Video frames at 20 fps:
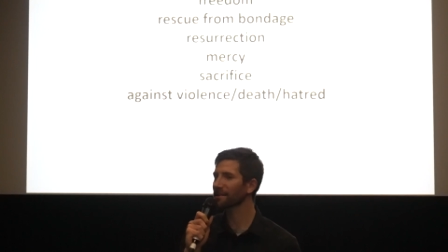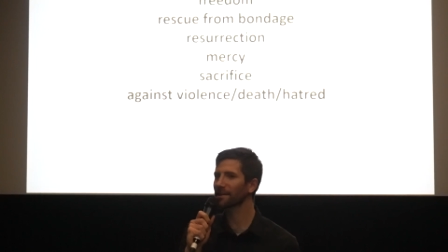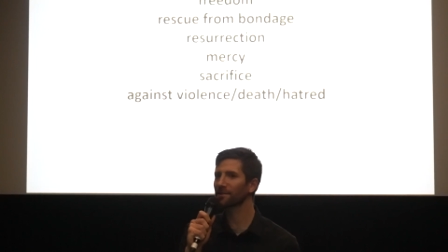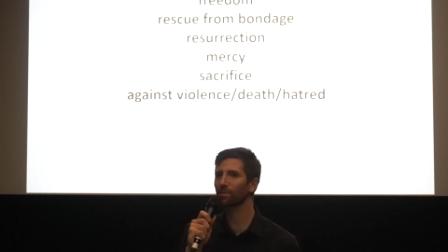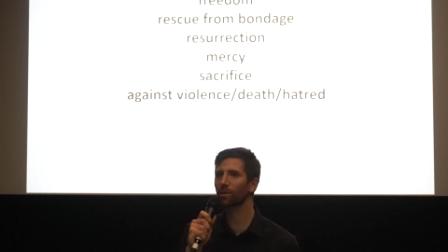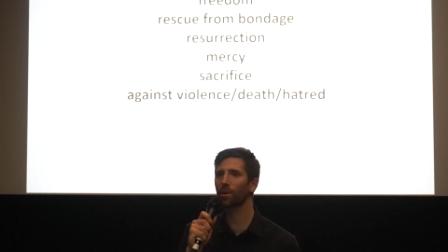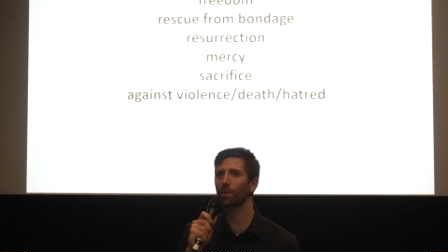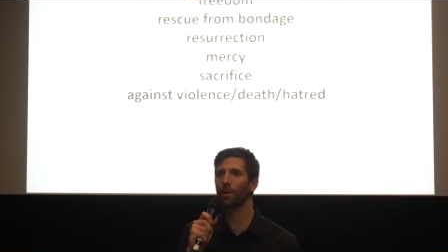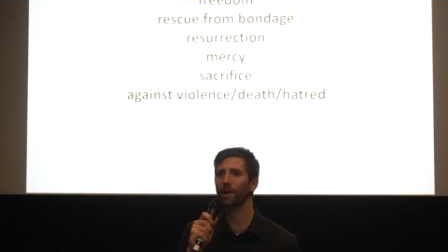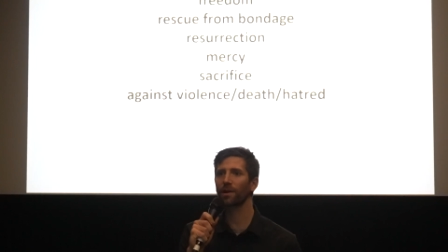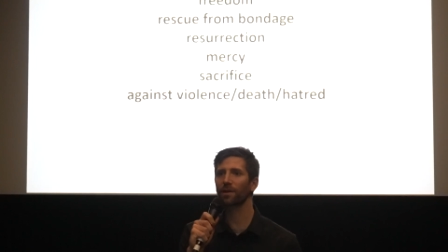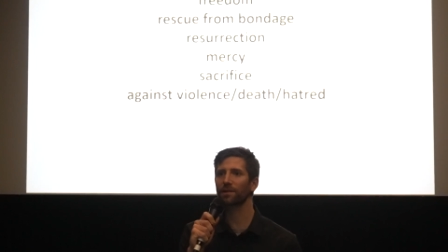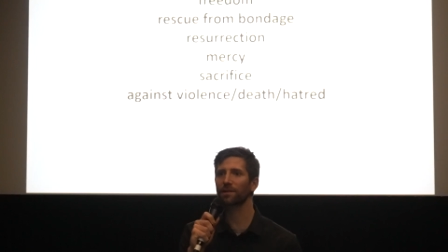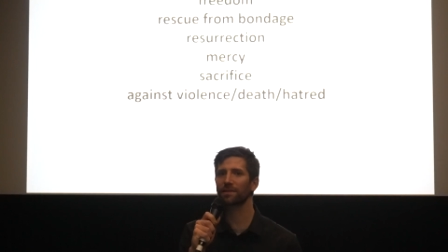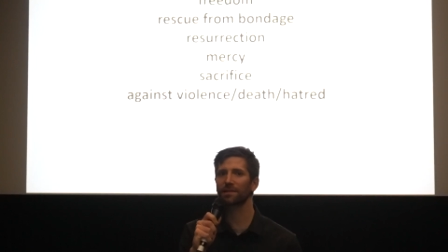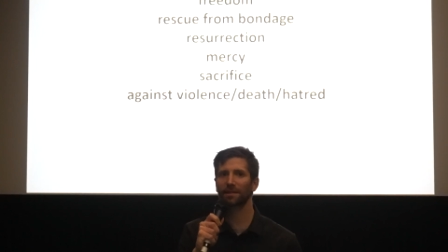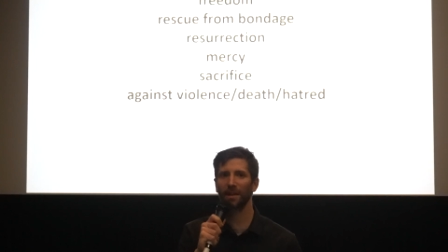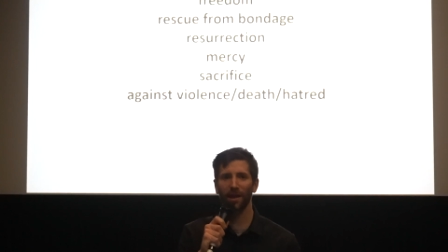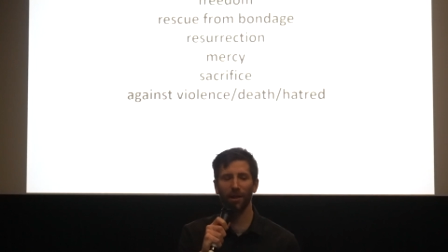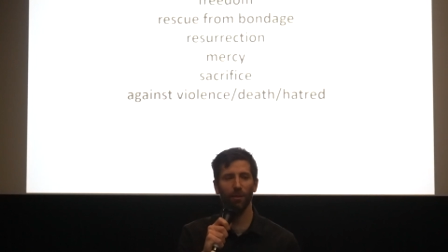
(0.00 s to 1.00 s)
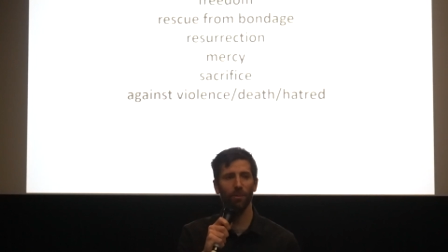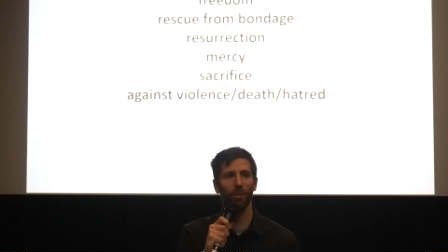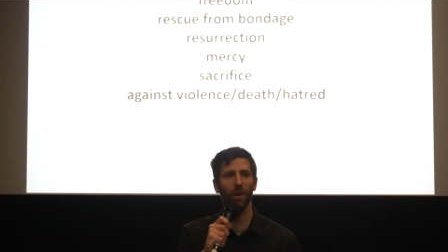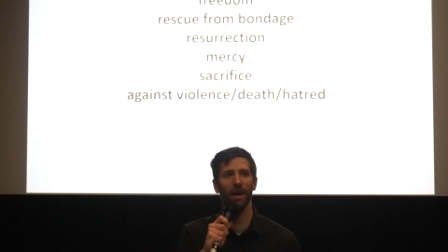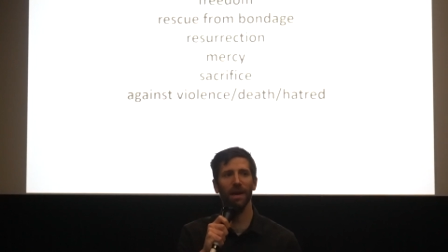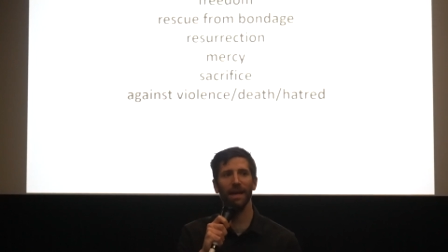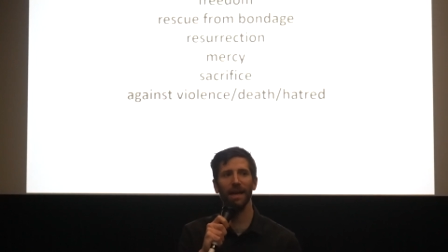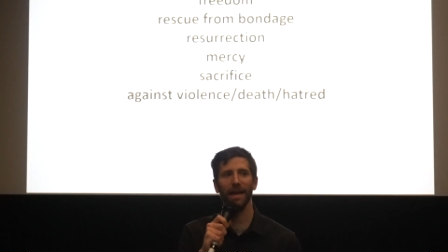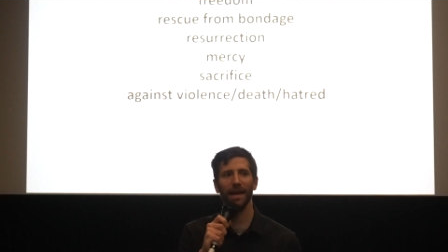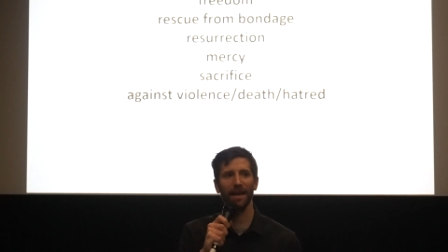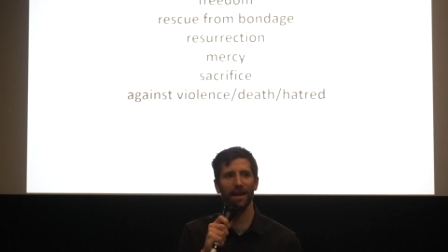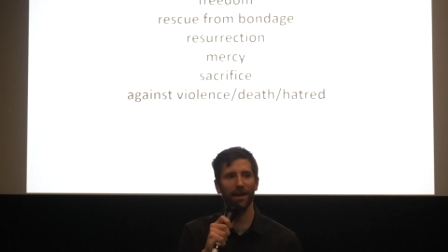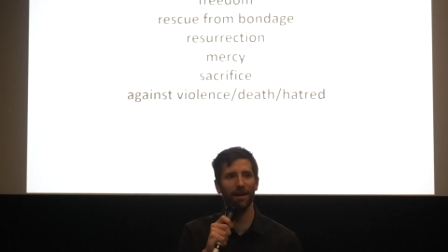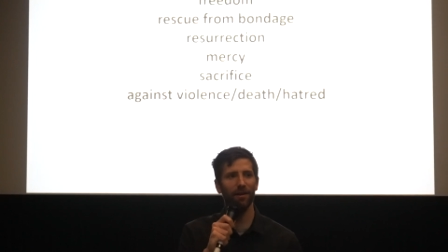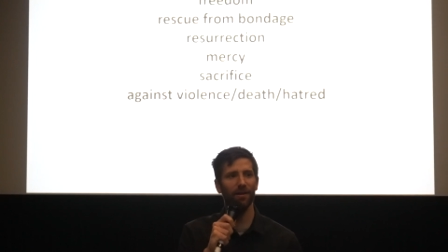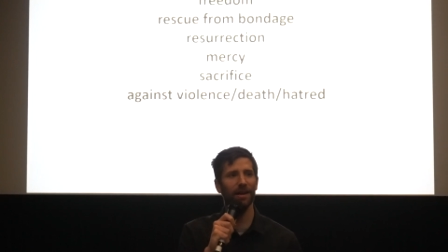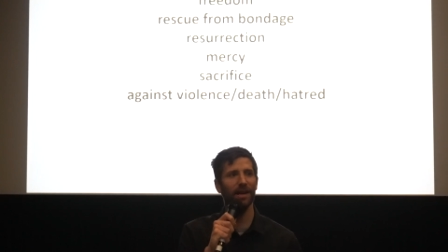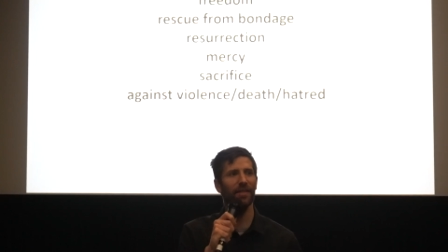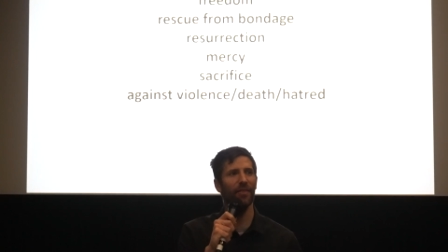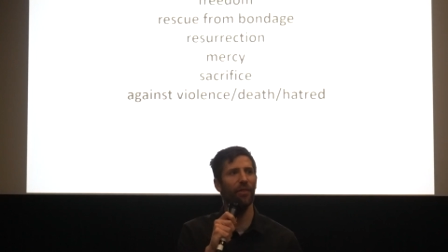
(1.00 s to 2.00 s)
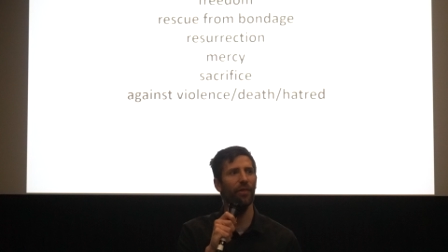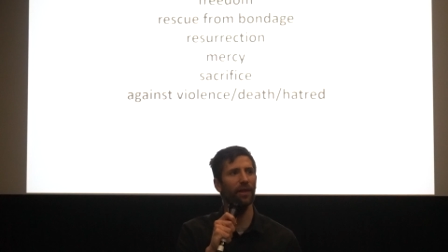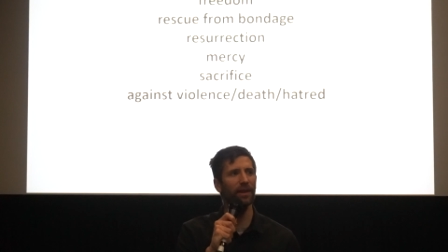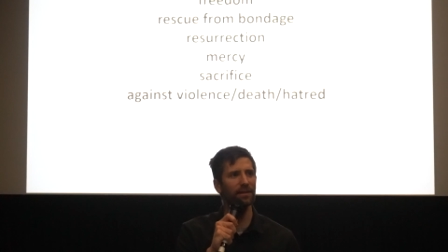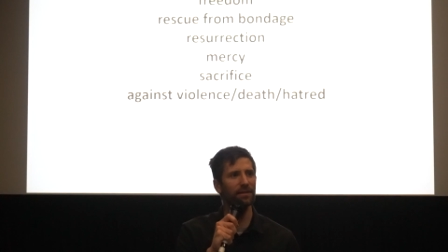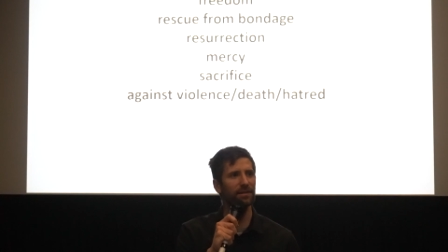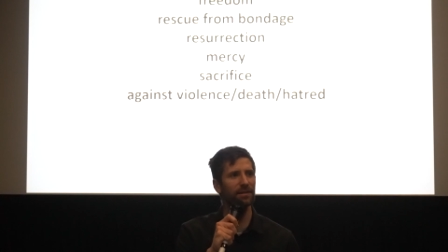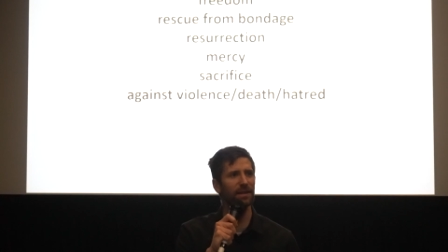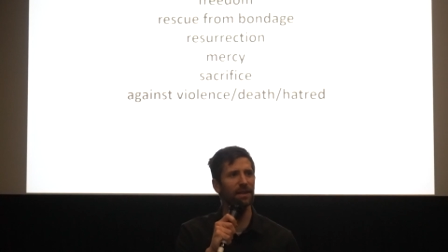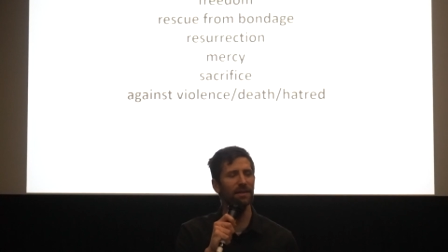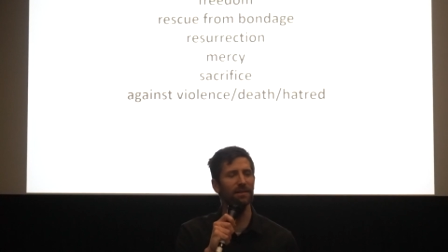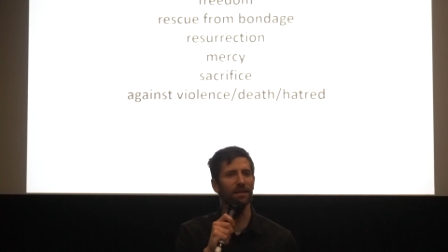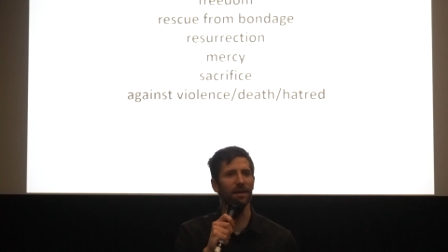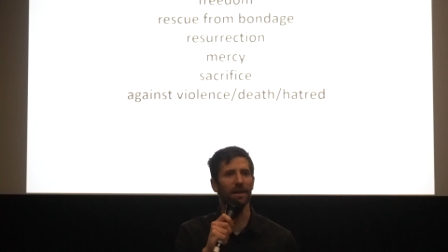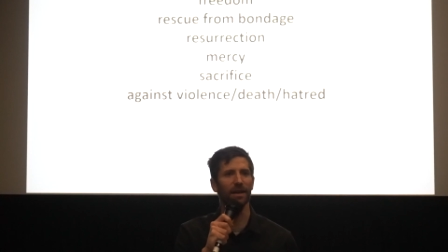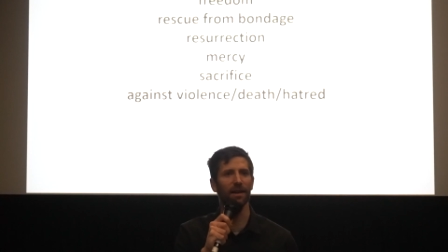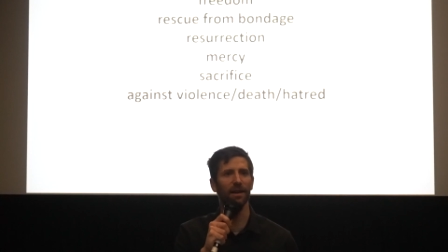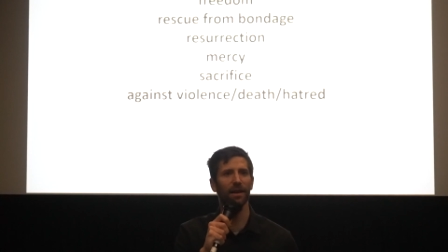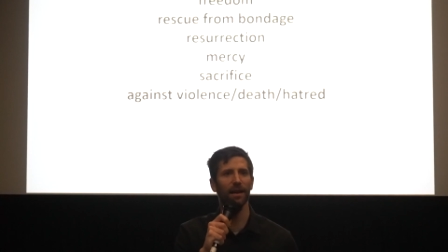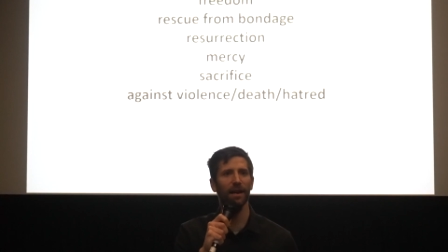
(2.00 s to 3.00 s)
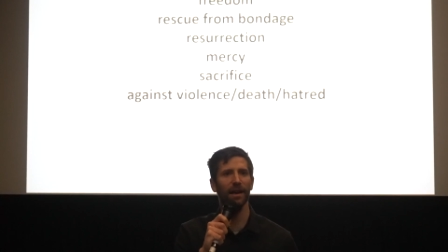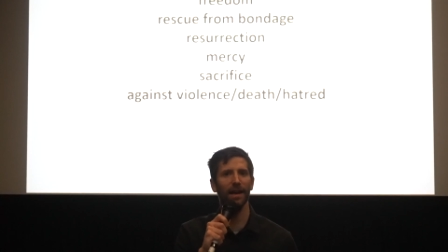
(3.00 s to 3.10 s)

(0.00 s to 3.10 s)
That's what we are celebrating here in this season.